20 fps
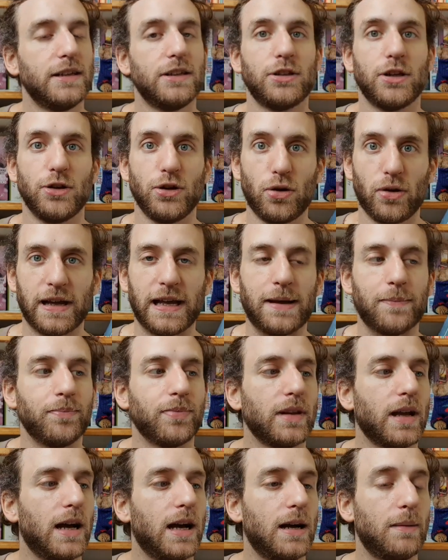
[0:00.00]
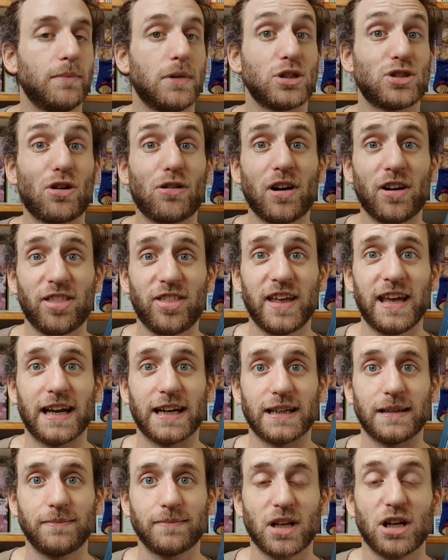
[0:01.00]
No, not him.
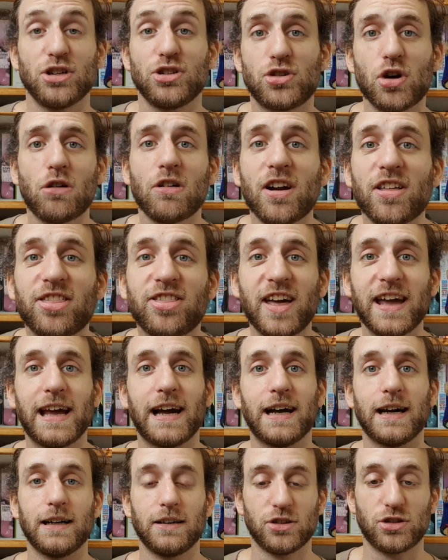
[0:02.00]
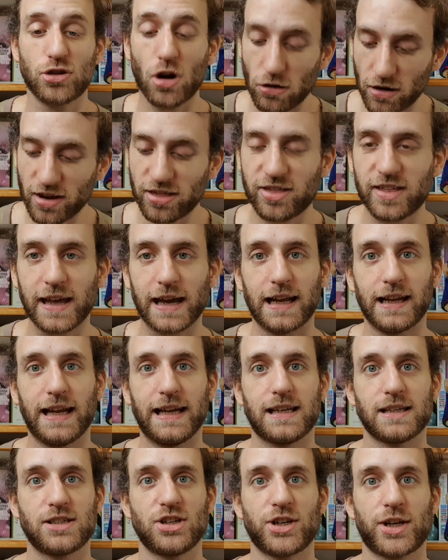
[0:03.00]
Dorothea,
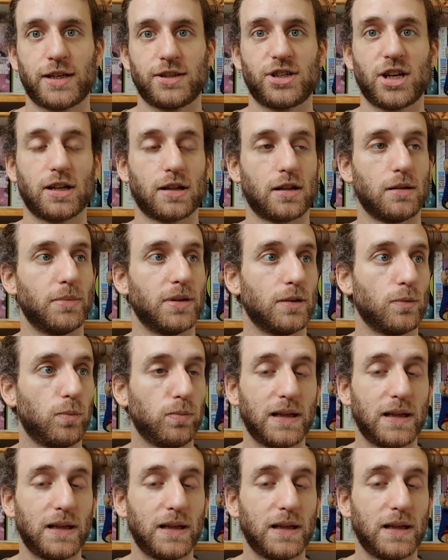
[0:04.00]
ladies and gentlemen.